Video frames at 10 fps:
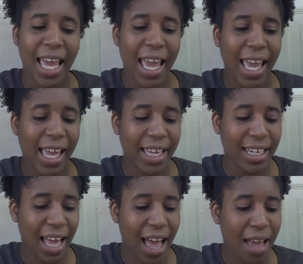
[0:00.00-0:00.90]
and
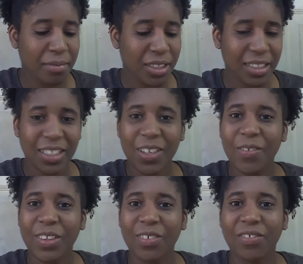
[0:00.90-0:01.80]
I'm just gonna go
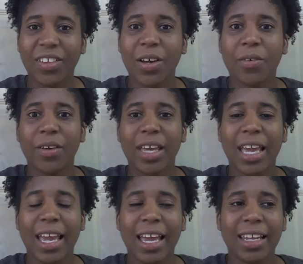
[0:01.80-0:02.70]
with the flow,
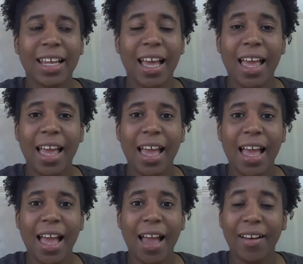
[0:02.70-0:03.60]
and
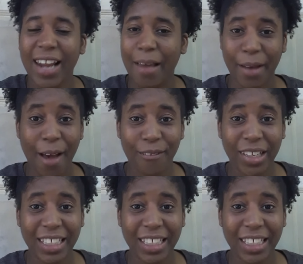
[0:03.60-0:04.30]
I'm gonna have confidence.